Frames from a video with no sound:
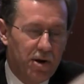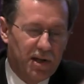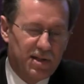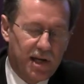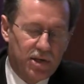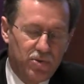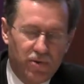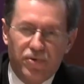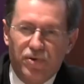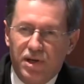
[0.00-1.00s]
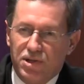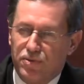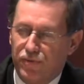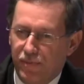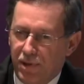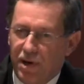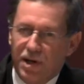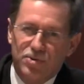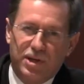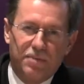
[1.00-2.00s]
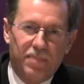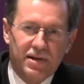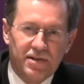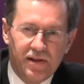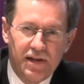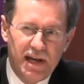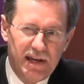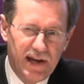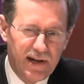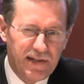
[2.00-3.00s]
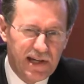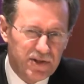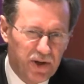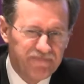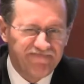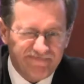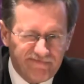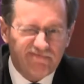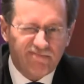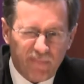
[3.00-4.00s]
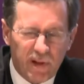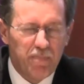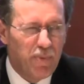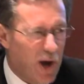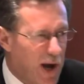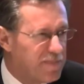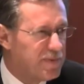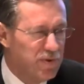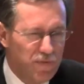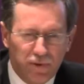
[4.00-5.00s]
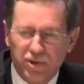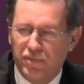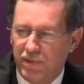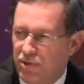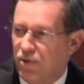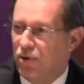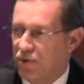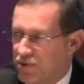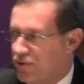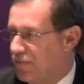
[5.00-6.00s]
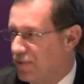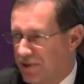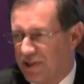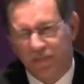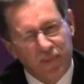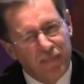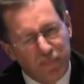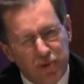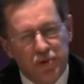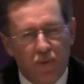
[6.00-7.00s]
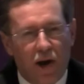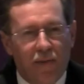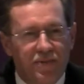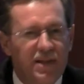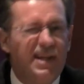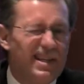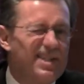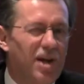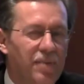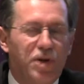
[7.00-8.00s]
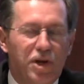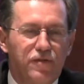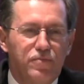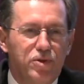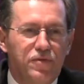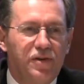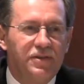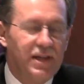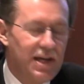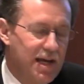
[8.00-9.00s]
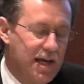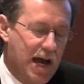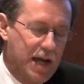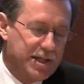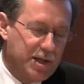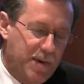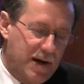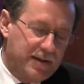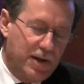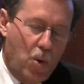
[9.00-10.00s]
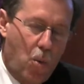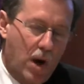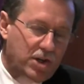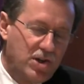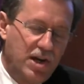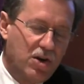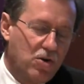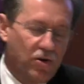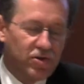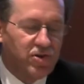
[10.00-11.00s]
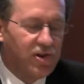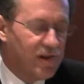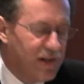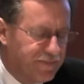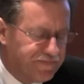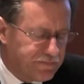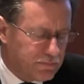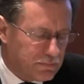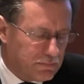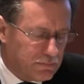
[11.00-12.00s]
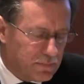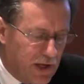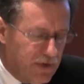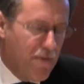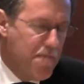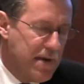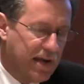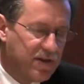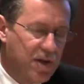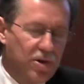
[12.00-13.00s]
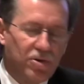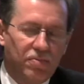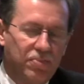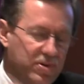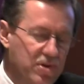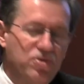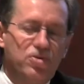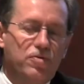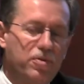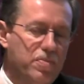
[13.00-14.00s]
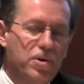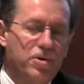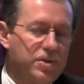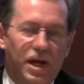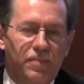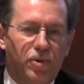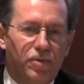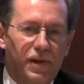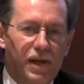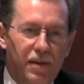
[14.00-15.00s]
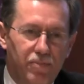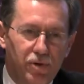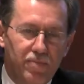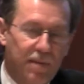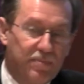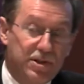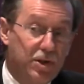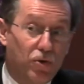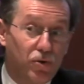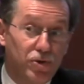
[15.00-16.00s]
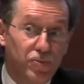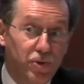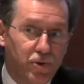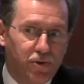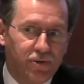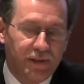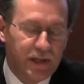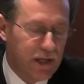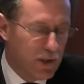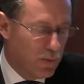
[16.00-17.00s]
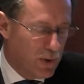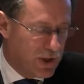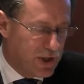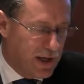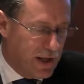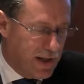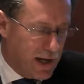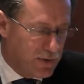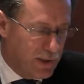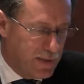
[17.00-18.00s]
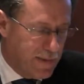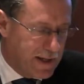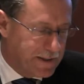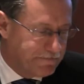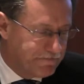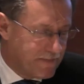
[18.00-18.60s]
Okay, take 2 or 3 years to familiarize to get better. 9 years on, perhaps you've gotten a bit too close to the business and practice. Perhaps it's to kind of move on. And it's about watching constantly the mix and the composition of the board and board members and the contribution which they actually make.